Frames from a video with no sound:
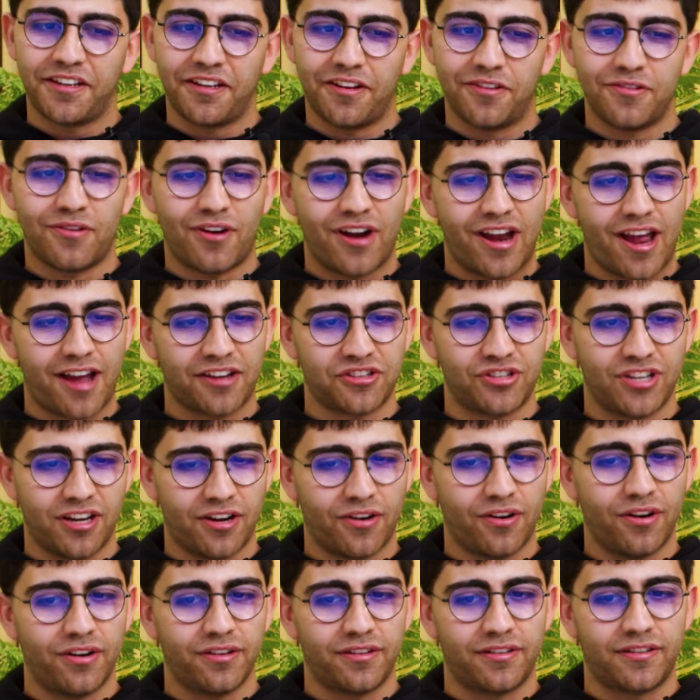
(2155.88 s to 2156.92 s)
You know, I actually
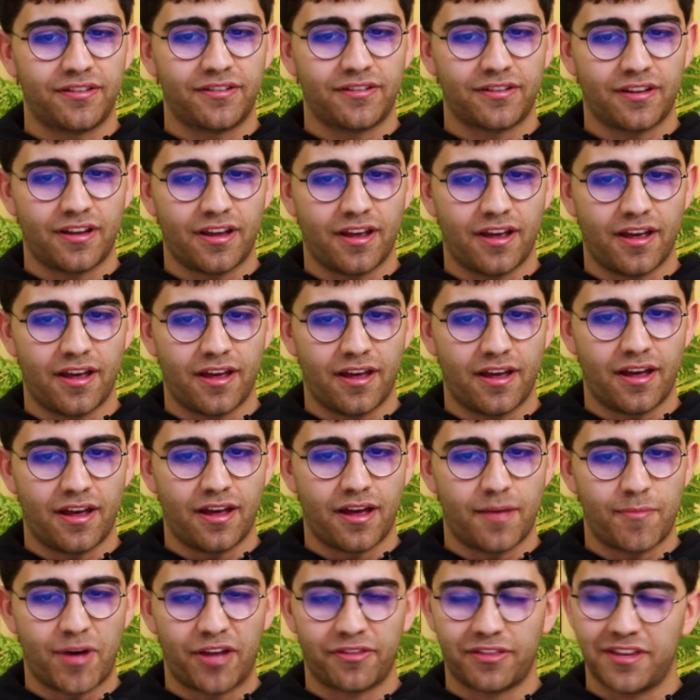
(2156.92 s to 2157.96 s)
heard
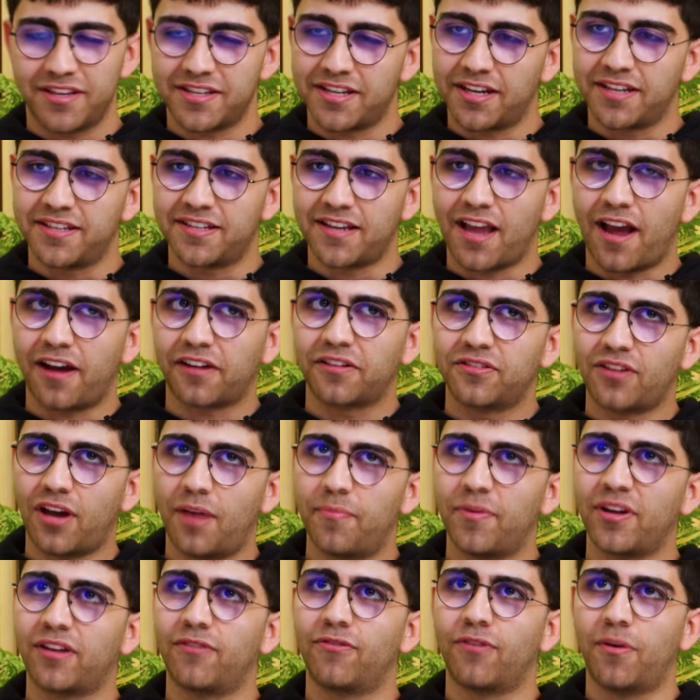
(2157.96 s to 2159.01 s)
about this exact
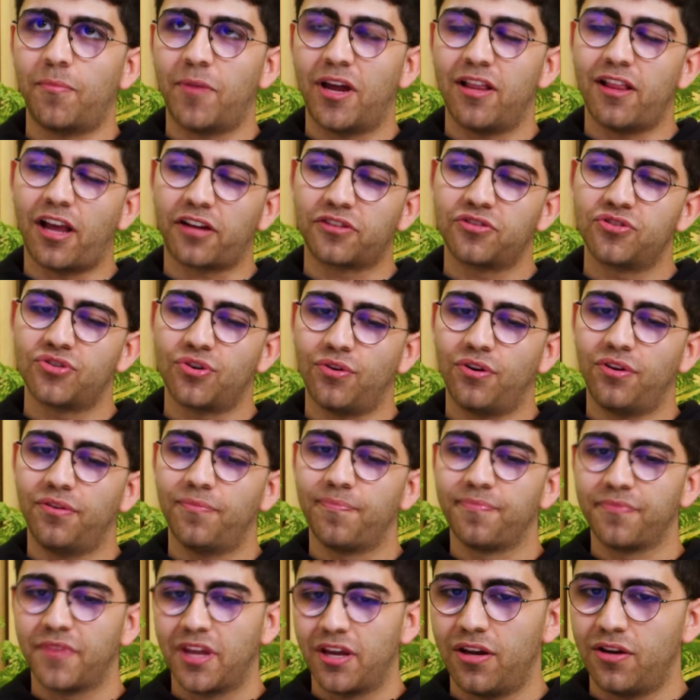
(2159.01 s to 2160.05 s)
topic from a lecturer
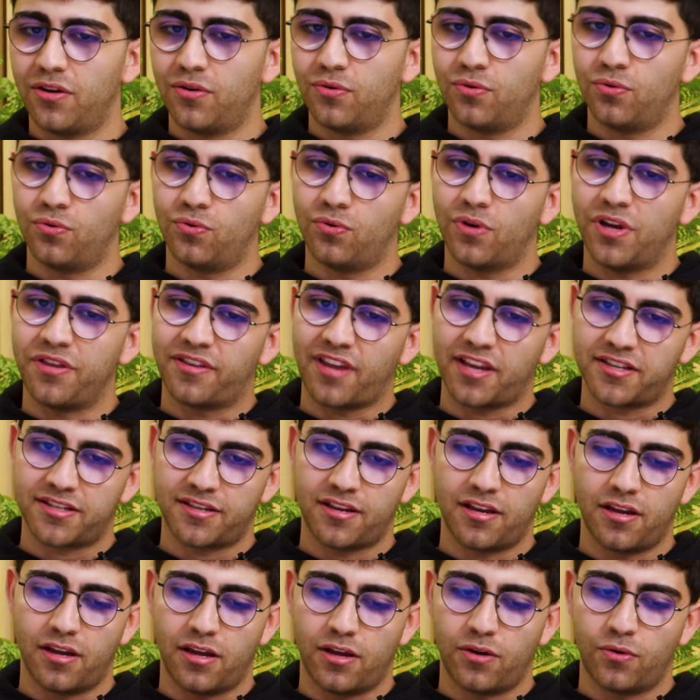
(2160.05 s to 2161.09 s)
who
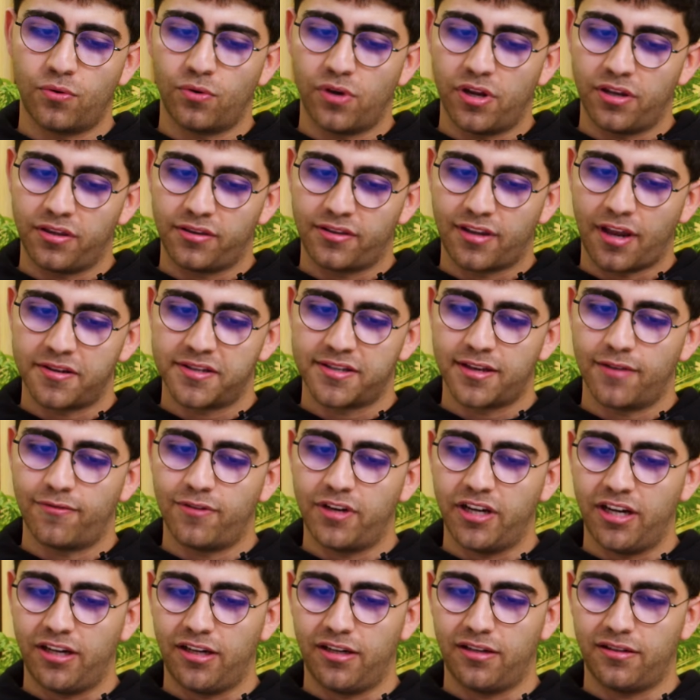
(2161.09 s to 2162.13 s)

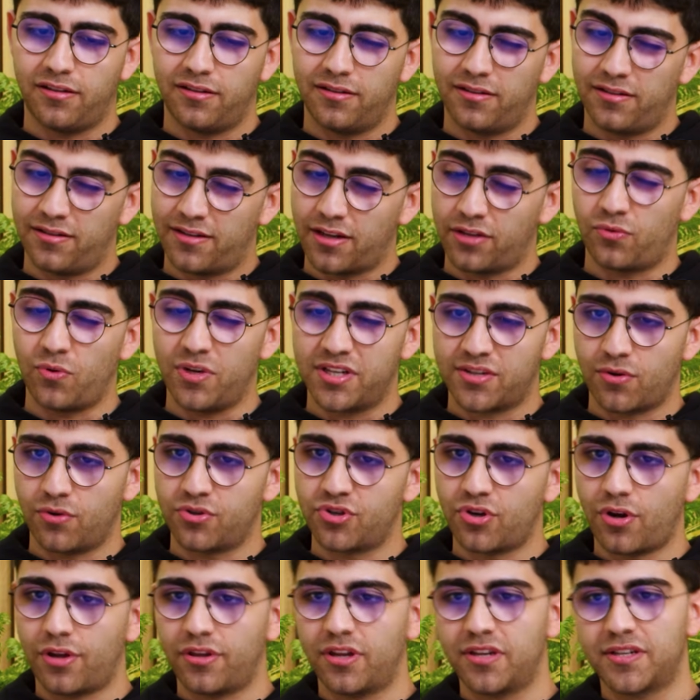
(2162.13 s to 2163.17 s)
intensively did
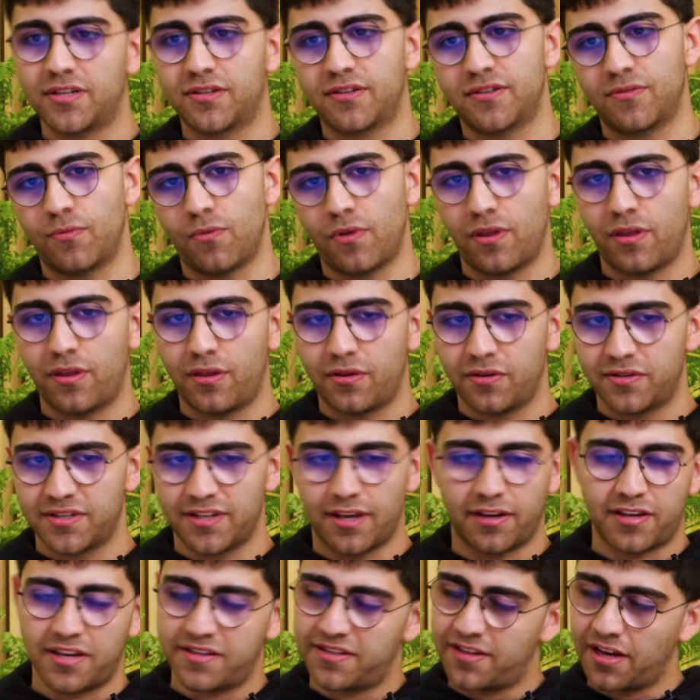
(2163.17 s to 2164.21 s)
research on this with
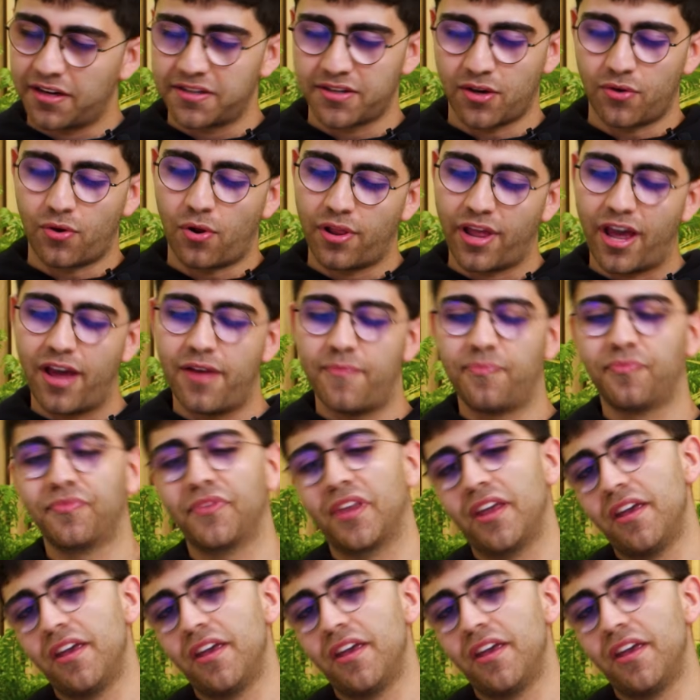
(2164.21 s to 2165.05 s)
statistics and all that.